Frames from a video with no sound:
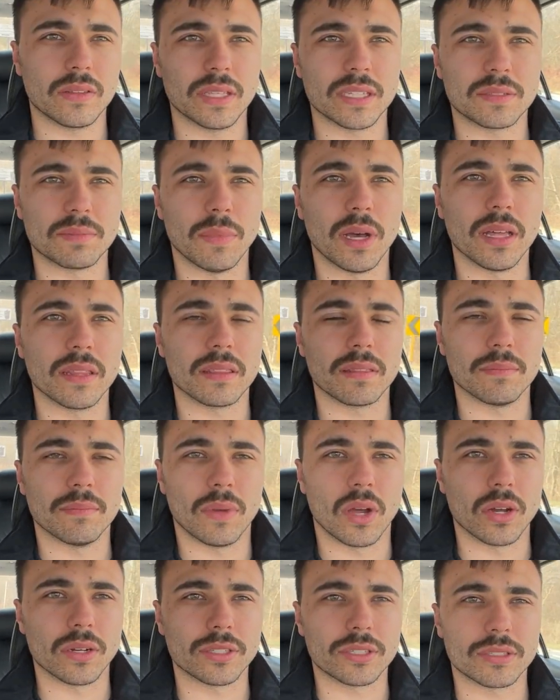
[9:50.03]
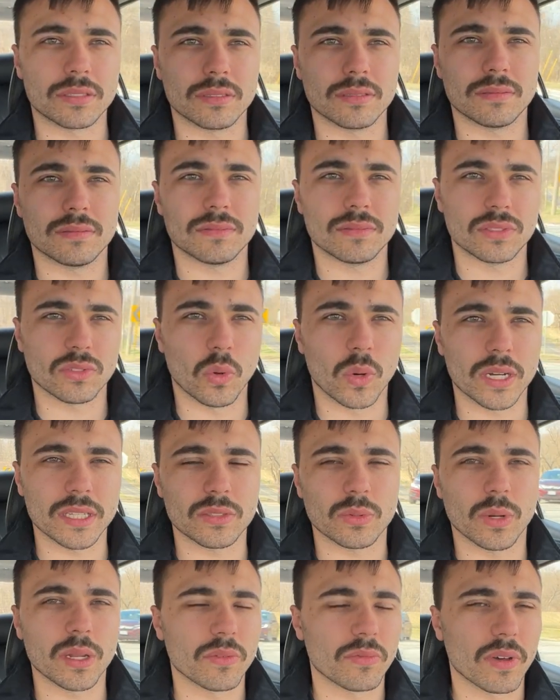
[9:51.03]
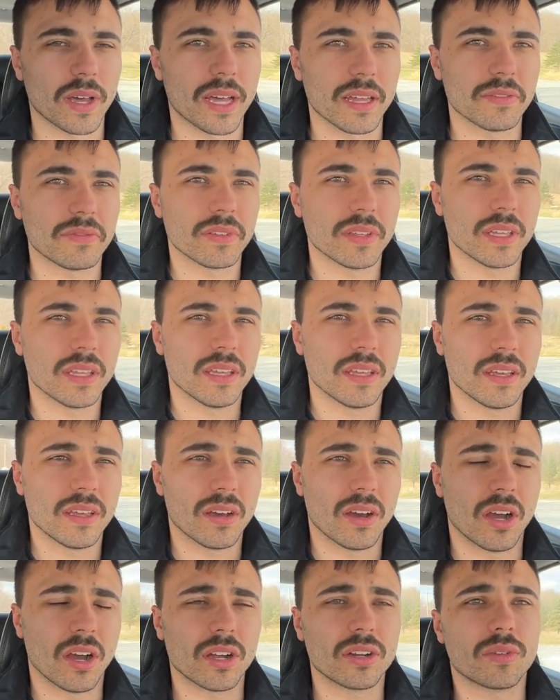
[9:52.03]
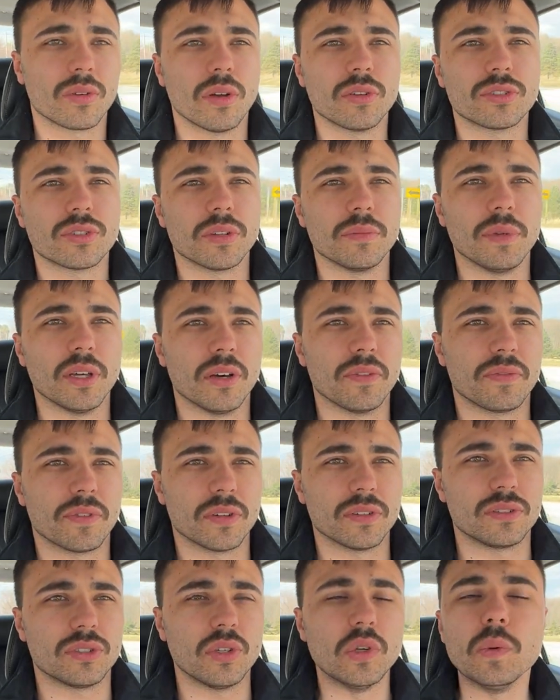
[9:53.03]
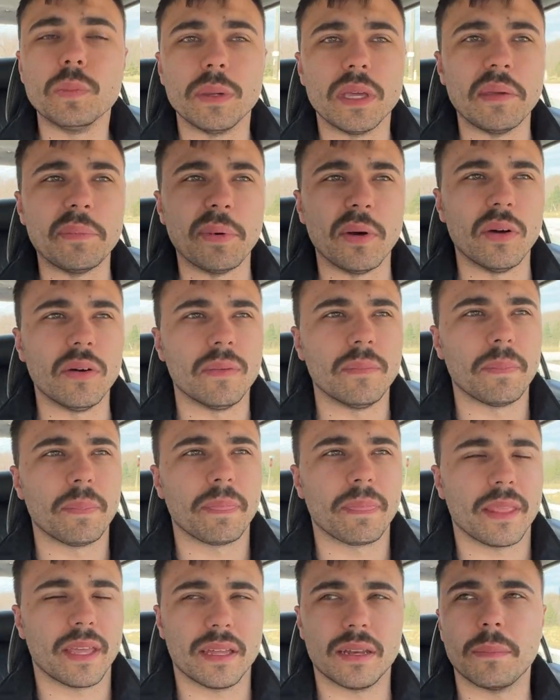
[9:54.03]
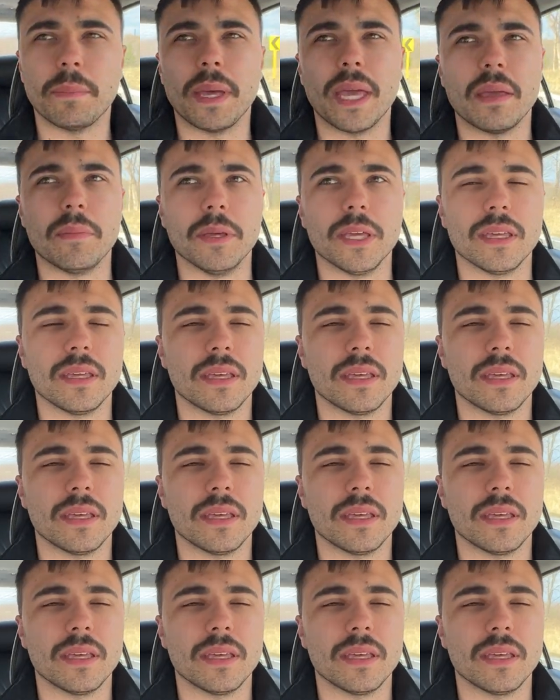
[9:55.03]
month, March 2025, our grocery bill for 2 people and a baby,